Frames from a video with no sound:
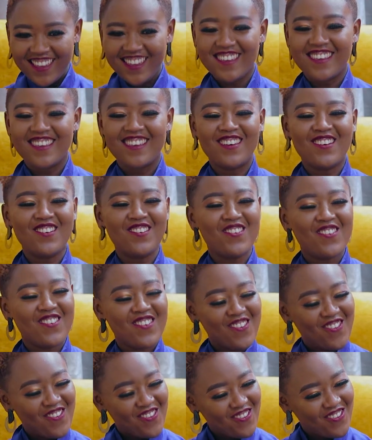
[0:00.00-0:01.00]
Thank you
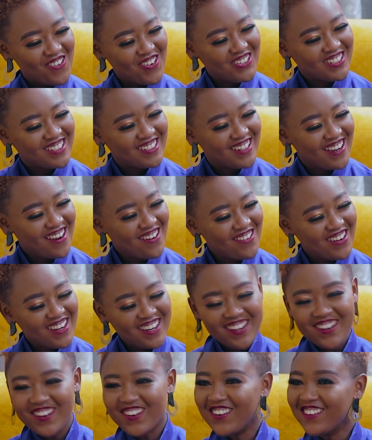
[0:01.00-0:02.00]
for
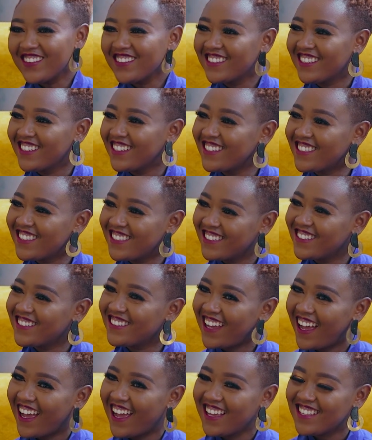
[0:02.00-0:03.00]
sharing all this, you
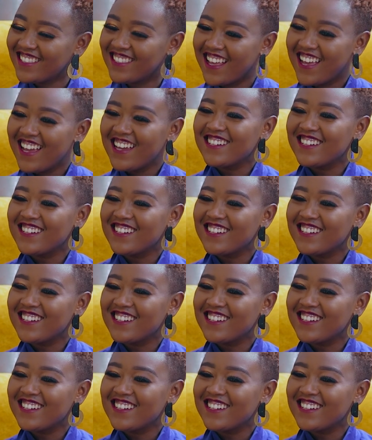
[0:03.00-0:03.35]
guys.